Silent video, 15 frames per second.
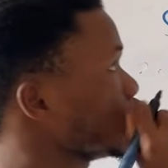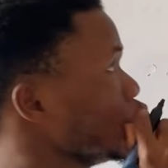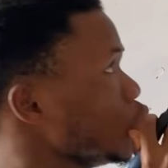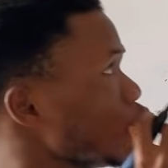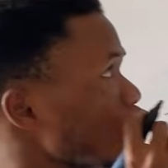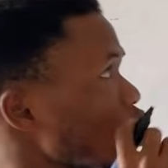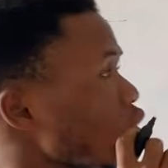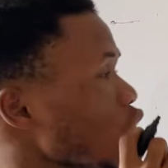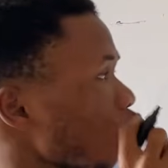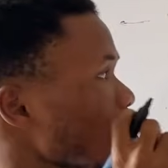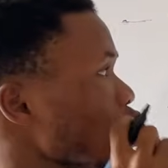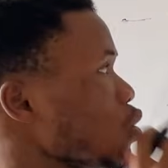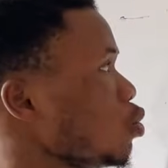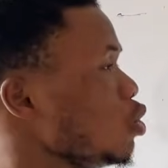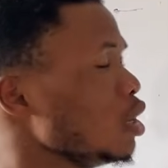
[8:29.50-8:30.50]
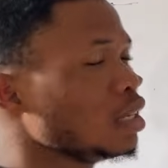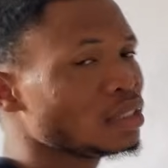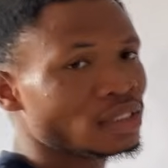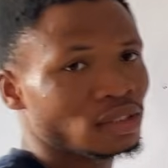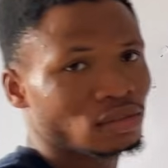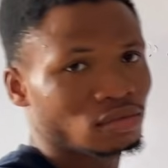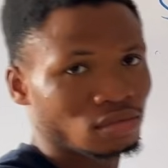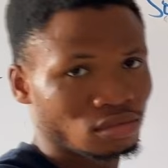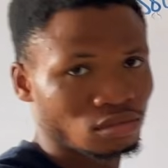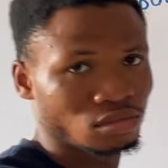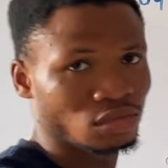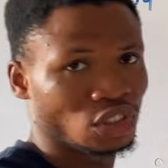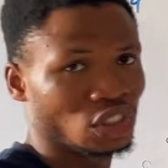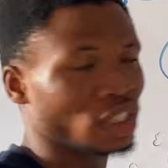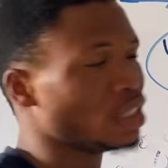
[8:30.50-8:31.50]
too will
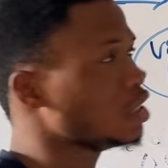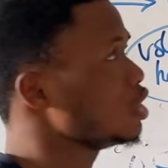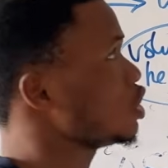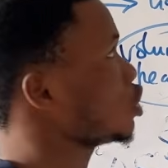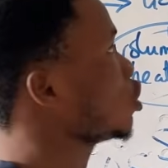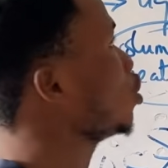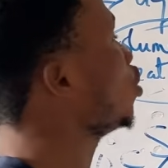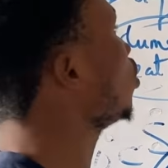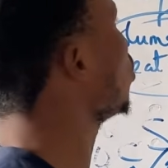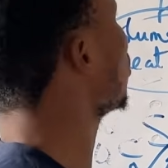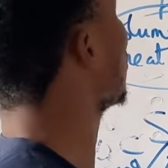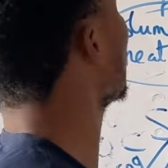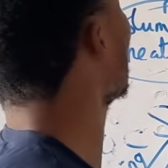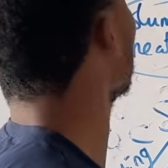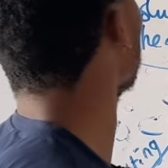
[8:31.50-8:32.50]
change. So